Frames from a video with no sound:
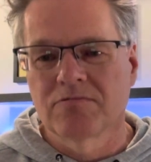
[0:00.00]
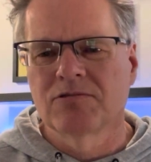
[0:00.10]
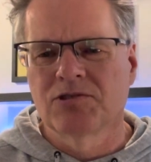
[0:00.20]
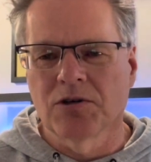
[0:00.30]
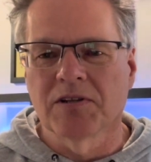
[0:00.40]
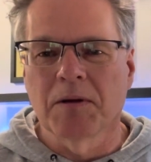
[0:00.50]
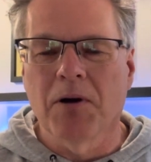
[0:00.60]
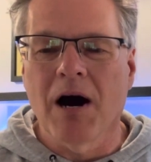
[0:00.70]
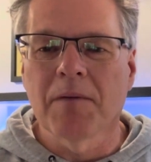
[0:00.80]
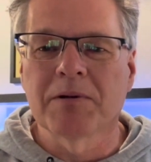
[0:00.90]
certainly
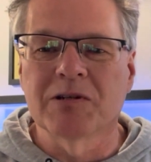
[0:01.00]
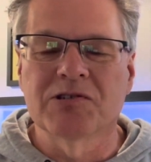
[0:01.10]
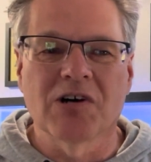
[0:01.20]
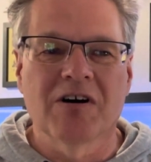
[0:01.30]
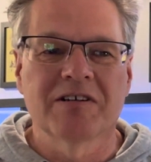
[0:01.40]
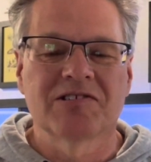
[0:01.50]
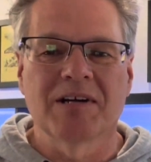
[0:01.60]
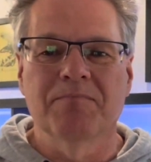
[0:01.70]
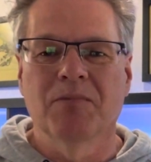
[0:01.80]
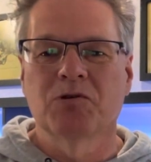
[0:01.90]
popular songs
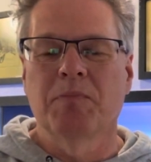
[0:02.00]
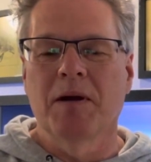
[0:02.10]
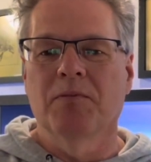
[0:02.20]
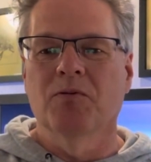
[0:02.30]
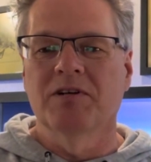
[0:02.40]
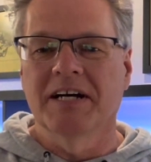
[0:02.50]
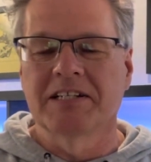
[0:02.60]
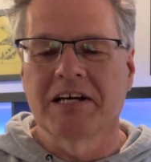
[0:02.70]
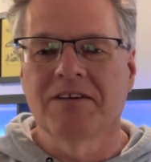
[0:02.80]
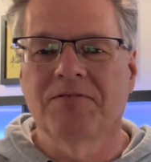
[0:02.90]
that most people would
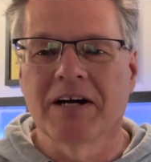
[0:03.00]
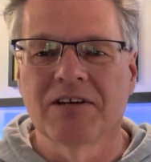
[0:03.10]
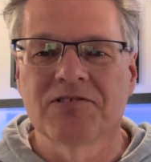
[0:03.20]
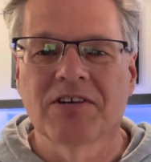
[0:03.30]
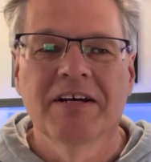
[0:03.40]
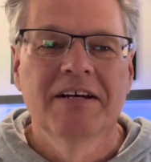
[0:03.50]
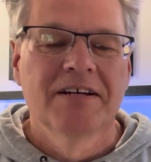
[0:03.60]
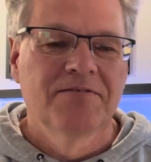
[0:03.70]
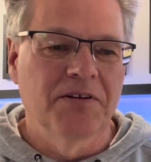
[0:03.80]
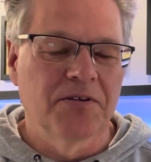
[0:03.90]
identify as
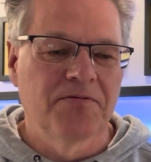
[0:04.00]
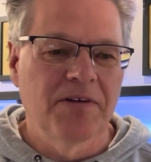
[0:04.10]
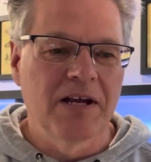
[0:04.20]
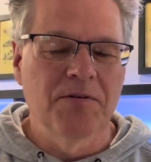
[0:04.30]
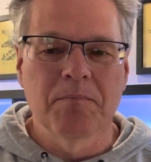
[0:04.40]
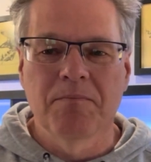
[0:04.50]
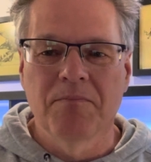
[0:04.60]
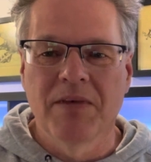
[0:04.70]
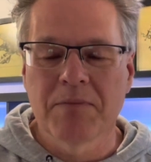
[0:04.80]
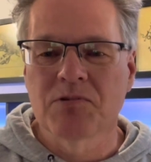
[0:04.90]
their favorite
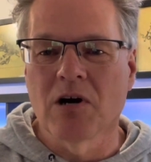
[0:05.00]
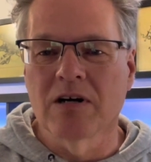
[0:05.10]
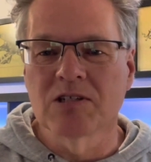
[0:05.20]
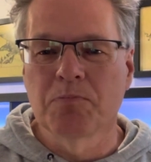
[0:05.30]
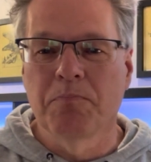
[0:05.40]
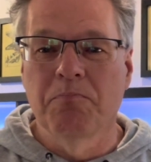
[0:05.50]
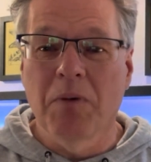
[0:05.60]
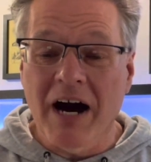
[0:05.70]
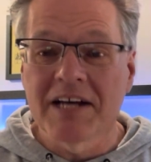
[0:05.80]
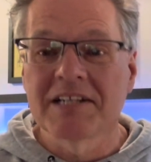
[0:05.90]
Hip songs,
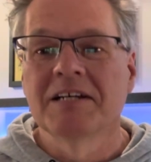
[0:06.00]
but